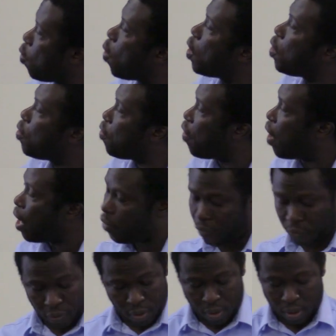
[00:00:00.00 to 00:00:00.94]

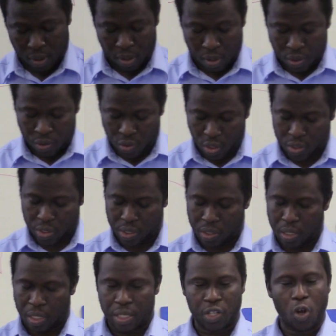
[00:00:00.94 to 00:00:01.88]
105,
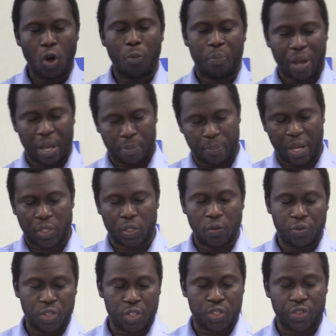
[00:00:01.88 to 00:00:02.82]
just the upper part
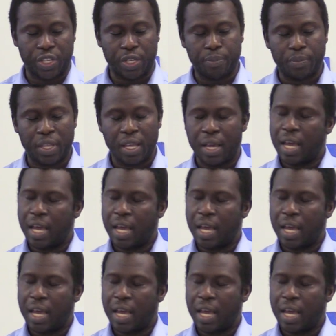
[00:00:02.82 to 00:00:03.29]
of the stream.